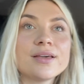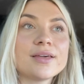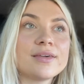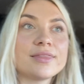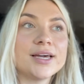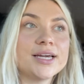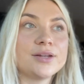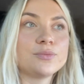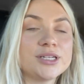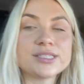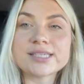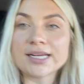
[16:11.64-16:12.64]
then
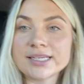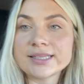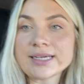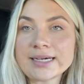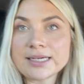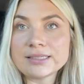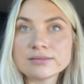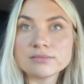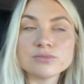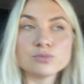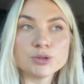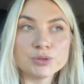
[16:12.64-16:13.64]
we decided that
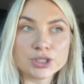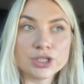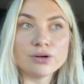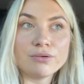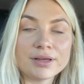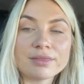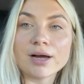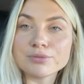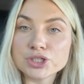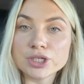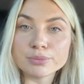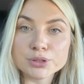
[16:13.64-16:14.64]
we would go with
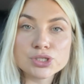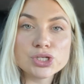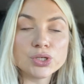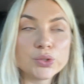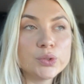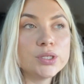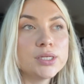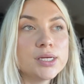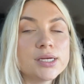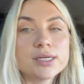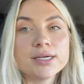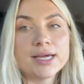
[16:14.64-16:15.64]
option number 2
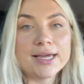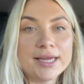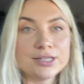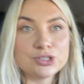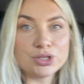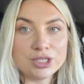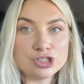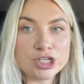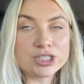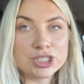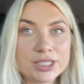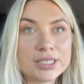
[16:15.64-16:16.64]
and do the
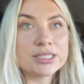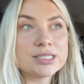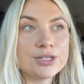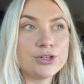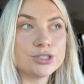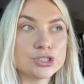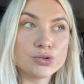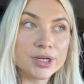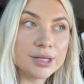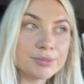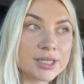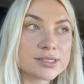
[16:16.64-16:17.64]
injection and continue to treat
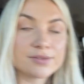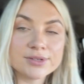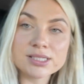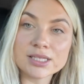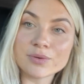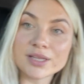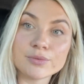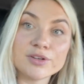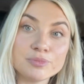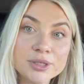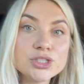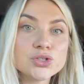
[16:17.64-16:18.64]
it, because obviously the way that
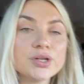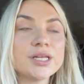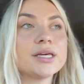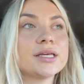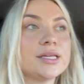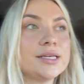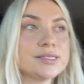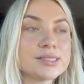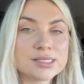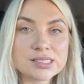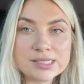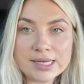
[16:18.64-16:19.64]
we've been treating it
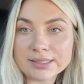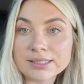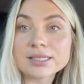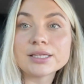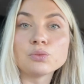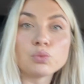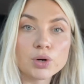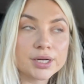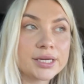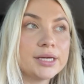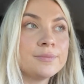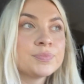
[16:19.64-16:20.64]
is technically
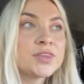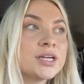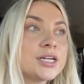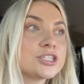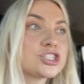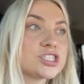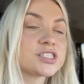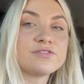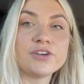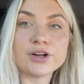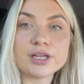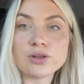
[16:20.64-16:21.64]
working. It's just a
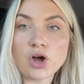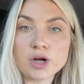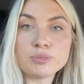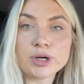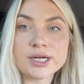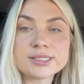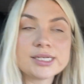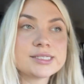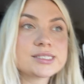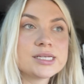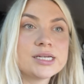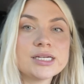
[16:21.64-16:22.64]
very long process
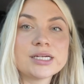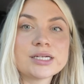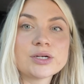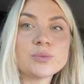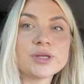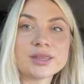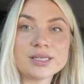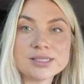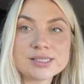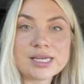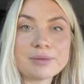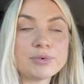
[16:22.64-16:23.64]
with
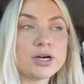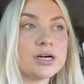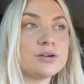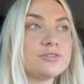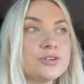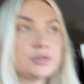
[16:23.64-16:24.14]
these type of